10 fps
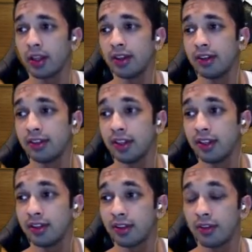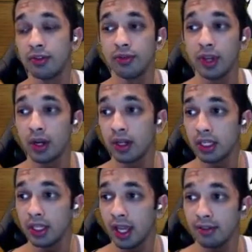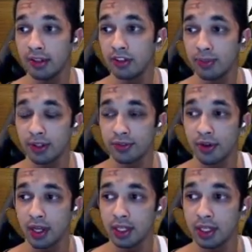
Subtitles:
This is very heavily specified